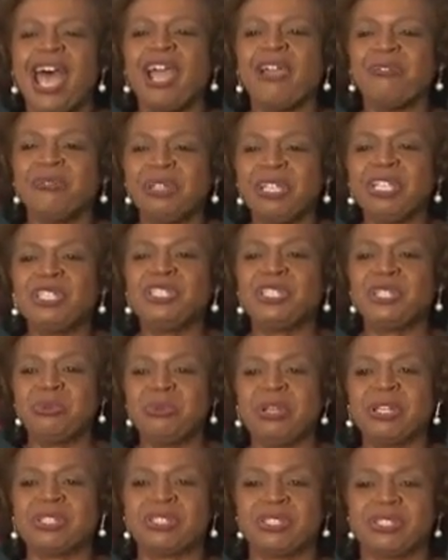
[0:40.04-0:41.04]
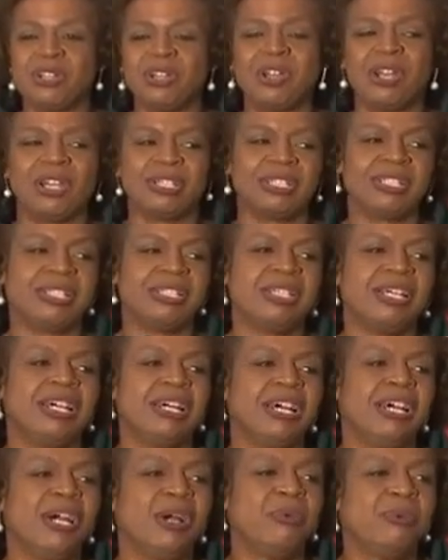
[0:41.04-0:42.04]
I really do want to start
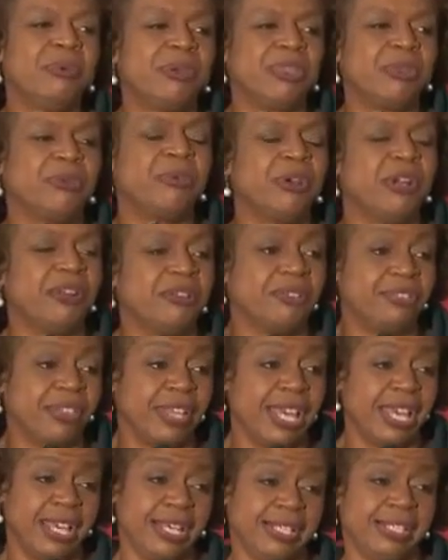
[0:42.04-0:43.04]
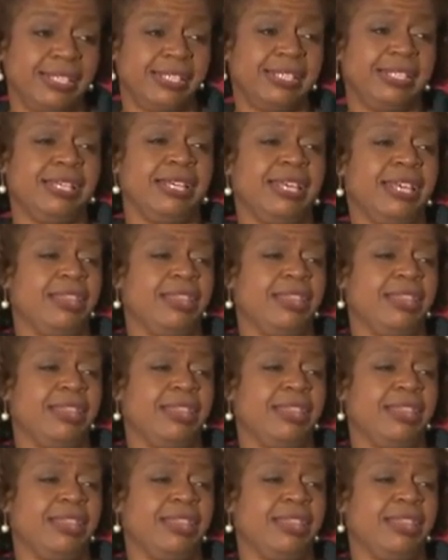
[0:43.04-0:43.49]
with a word of thanks.